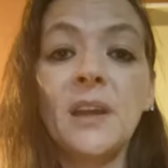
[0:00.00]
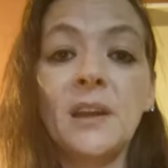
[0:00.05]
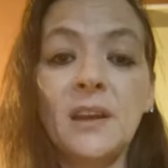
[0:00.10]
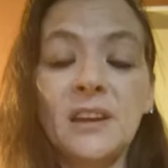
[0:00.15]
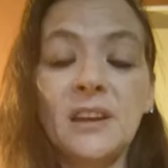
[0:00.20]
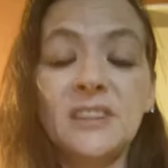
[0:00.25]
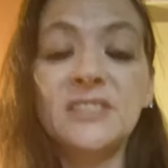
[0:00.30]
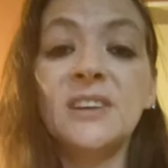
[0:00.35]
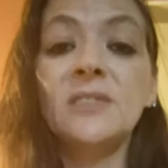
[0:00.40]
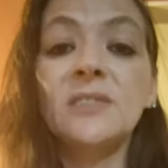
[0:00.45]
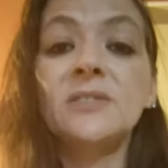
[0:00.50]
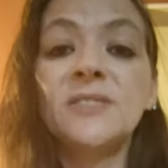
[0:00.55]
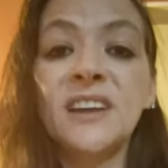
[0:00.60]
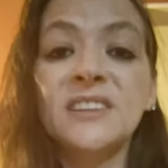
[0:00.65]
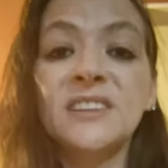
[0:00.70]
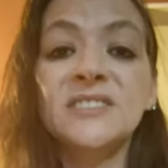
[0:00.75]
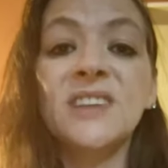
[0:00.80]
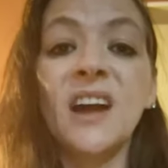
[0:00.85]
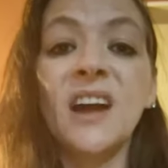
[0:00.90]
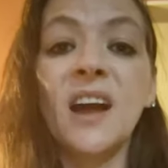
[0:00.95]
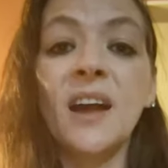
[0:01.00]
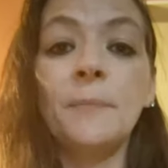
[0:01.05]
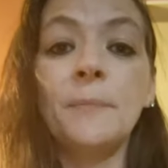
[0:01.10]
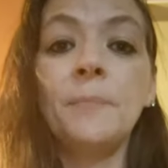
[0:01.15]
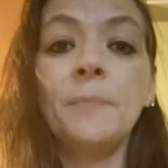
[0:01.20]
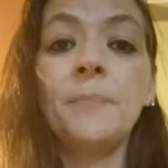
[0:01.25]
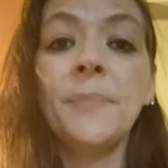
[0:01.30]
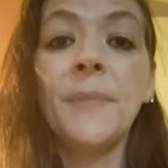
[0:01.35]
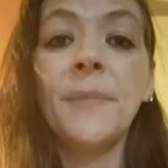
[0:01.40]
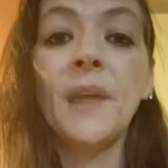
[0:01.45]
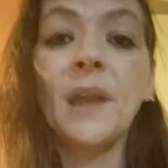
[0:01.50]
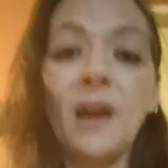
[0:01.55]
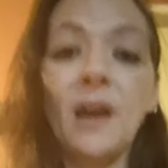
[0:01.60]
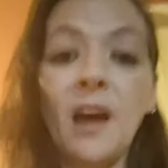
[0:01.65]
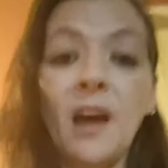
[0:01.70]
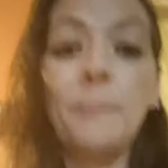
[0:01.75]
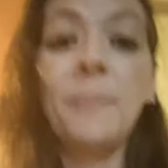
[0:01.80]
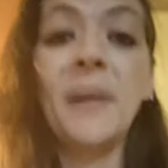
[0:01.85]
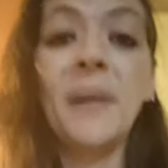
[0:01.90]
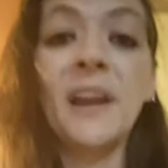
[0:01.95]
Until next time,
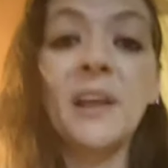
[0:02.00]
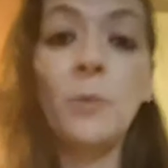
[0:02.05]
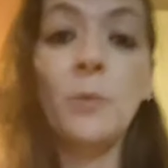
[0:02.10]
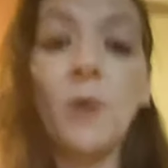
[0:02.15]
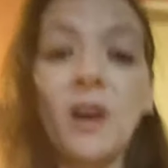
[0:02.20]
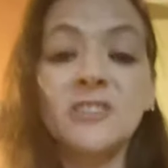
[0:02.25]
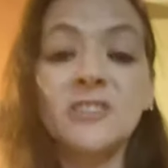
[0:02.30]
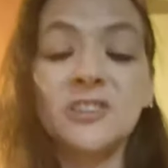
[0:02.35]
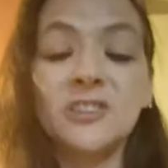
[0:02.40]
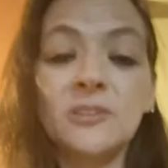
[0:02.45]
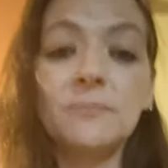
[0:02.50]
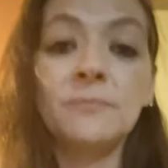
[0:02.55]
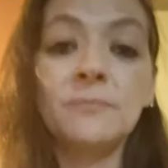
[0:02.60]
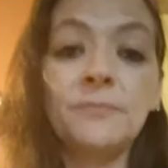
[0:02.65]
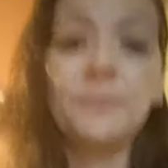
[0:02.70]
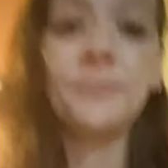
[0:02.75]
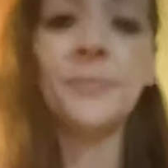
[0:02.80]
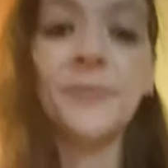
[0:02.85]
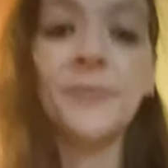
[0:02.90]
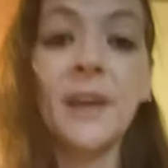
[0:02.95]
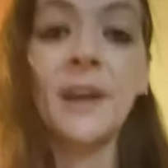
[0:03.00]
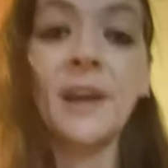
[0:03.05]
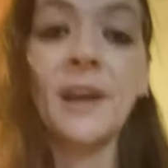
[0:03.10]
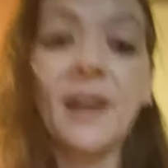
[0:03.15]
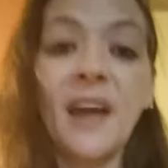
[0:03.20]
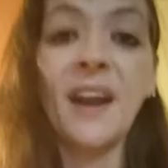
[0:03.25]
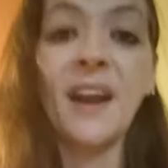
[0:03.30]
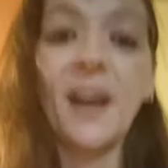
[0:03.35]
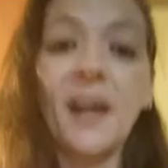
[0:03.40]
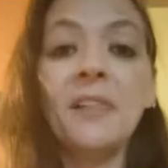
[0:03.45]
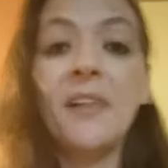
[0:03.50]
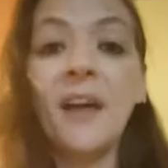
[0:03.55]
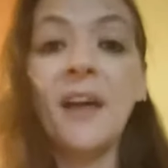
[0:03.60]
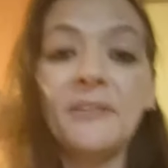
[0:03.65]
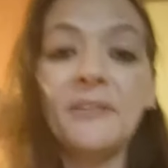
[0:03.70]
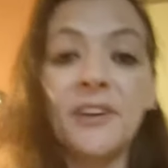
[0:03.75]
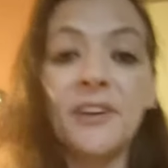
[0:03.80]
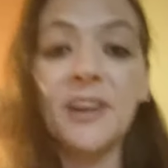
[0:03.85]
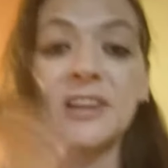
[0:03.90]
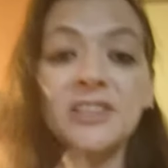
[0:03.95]
I'm Betty Washam, and I love
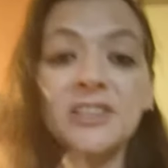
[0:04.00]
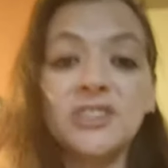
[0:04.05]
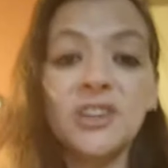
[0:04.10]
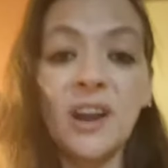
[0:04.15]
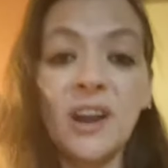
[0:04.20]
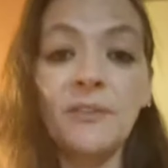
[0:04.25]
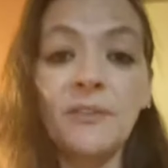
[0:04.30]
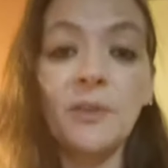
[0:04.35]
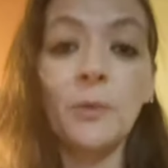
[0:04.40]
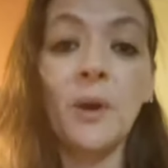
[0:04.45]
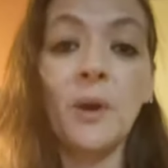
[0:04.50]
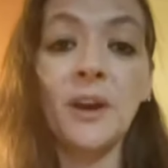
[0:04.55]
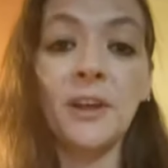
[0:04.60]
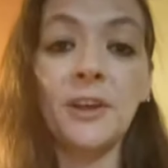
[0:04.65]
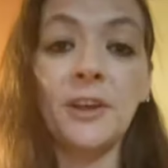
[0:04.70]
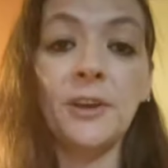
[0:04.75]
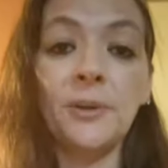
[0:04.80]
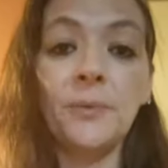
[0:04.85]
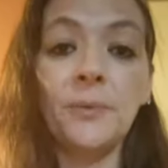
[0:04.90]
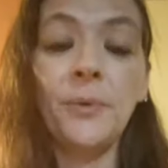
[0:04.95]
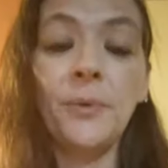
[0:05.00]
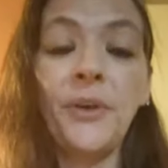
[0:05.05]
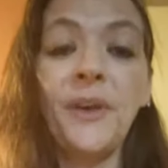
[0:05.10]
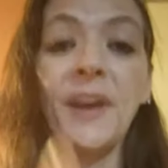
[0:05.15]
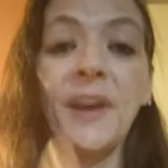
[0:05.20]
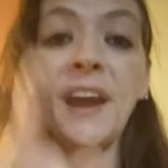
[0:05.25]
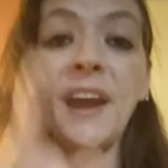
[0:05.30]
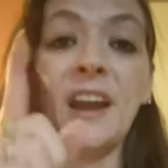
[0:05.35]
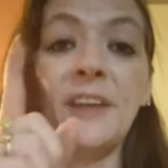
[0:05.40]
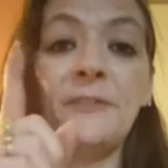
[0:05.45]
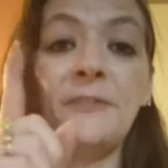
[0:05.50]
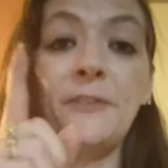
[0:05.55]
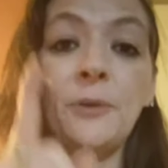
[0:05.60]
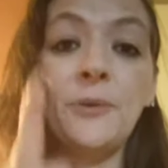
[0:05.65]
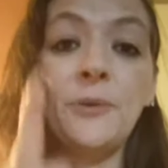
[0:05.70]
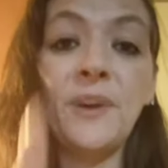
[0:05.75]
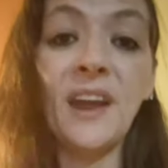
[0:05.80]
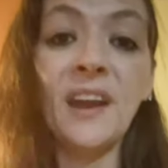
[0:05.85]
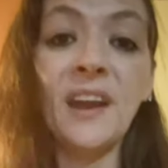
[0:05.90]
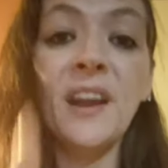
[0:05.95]
each and every one of you. And if you
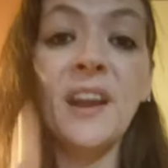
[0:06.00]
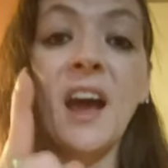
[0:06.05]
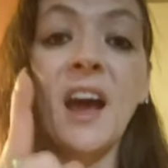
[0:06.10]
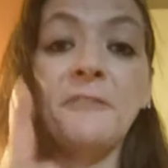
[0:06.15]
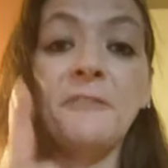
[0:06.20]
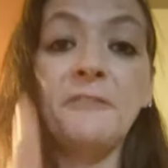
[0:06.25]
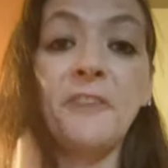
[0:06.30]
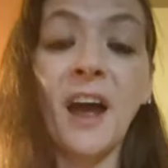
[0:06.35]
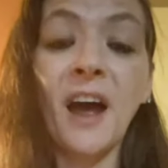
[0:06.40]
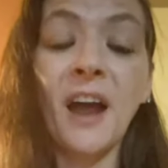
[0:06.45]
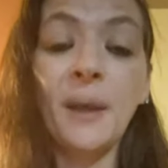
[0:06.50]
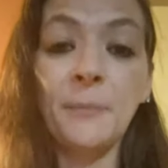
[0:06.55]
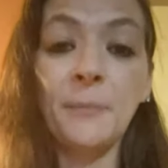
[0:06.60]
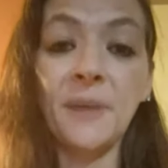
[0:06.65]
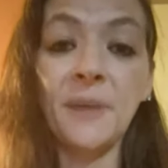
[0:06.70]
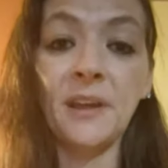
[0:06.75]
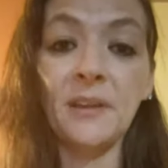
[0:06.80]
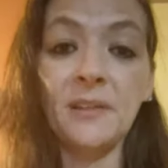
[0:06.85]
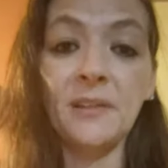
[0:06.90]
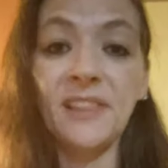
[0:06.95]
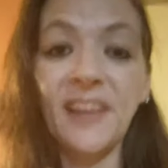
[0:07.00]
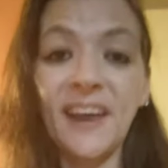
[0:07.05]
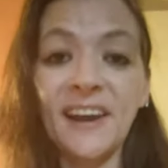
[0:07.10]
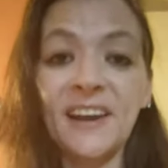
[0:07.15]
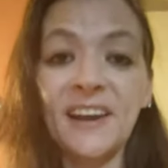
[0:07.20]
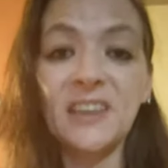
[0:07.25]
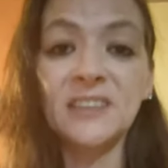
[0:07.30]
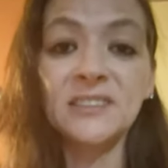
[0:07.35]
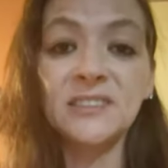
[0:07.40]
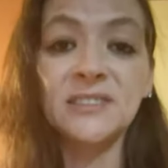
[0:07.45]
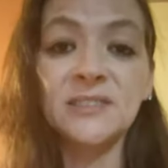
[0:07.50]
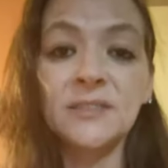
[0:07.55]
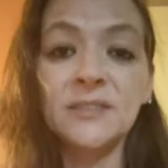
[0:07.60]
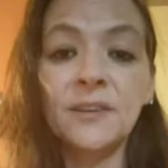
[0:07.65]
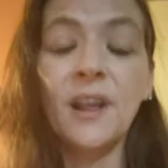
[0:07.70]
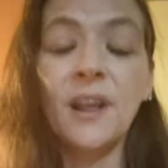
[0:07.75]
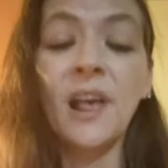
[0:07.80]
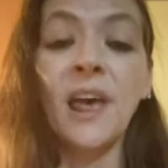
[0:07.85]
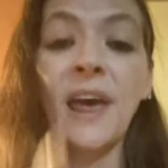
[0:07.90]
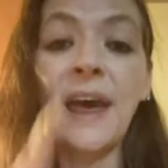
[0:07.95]
cannot find me, ladies,
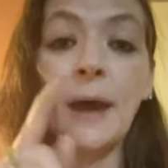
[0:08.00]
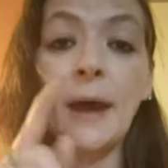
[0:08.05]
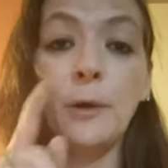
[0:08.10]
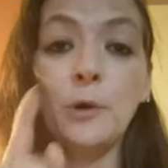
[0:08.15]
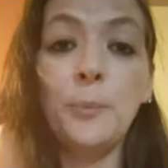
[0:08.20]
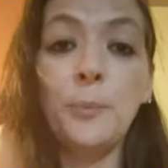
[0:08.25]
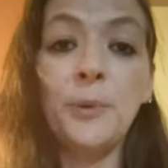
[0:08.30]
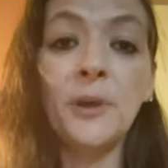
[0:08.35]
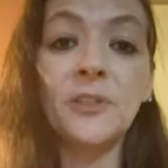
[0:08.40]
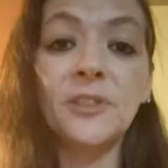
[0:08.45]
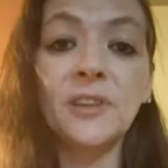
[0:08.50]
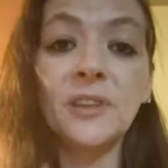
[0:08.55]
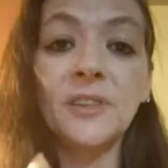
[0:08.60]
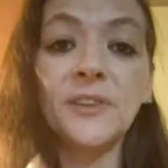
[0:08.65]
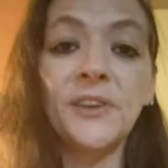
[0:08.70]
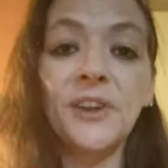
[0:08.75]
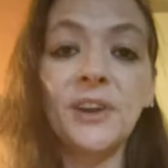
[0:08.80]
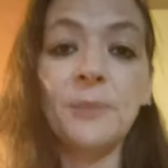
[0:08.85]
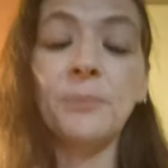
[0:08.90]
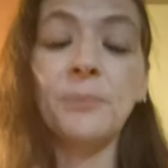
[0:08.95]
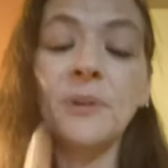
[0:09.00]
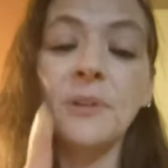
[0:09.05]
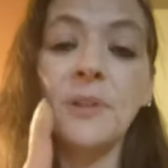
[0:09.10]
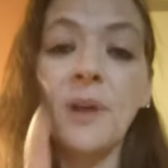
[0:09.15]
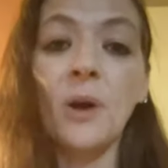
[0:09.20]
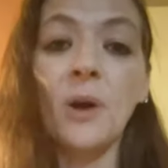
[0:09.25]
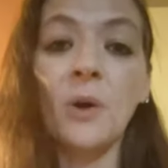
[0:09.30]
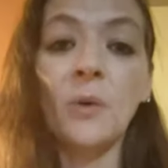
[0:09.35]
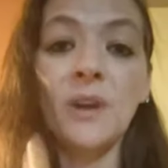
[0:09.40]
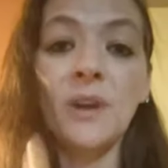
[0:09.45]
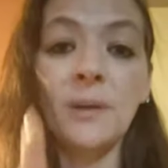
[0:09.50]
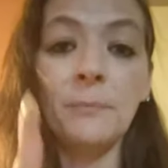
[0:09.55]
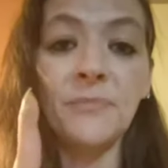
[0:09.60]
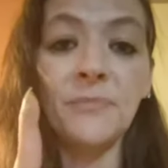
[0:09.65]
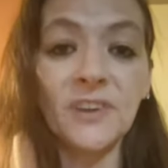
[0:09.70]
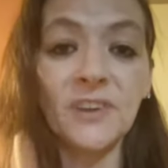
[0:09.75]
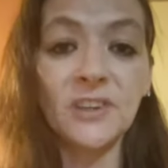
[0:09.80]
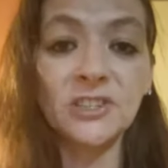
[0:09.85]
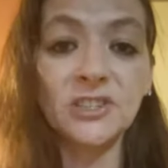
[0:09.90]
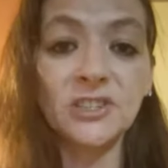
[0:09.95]
I will put the link below in
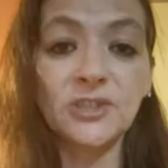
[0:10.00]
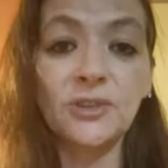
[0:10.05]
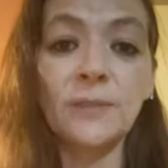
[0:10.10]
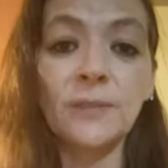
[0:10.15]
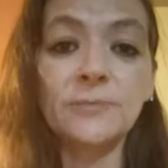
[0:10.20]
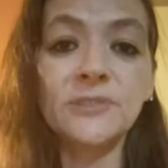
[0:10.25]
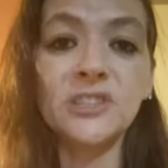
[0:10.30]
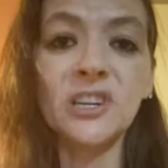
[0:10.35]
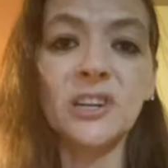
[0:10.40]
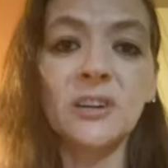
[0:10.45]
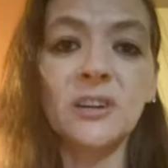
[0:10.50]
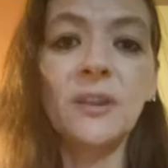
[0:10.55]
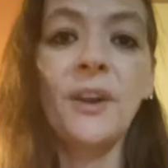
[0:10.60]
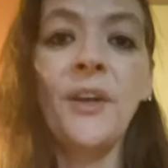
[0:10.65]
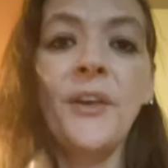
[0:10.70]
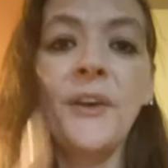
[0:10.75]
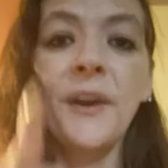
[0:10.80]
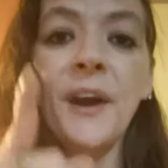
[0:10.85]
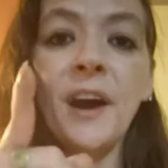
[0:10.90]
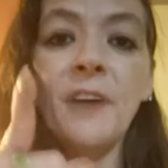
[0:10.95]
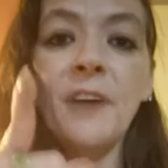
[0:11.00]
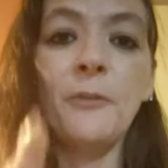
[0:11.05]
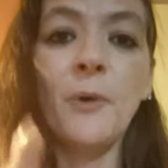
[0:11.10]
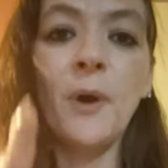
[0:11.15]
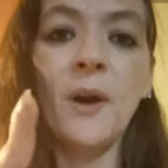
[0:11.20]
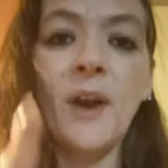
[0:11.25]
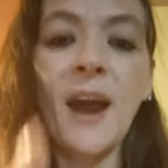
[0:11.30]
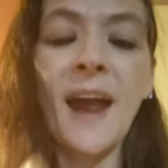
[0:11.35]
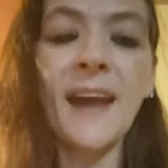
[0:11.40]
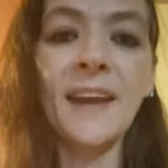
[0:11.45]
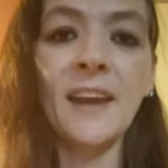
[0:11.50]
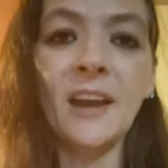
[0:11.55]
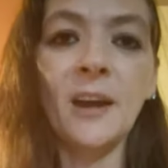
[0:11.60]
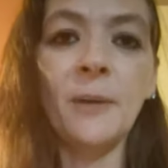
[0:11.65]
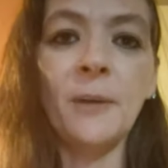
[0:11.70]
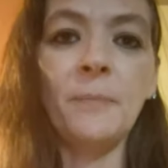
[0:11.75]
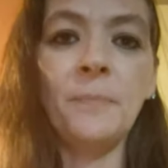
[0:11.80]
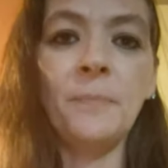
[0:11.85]
the description of where I am.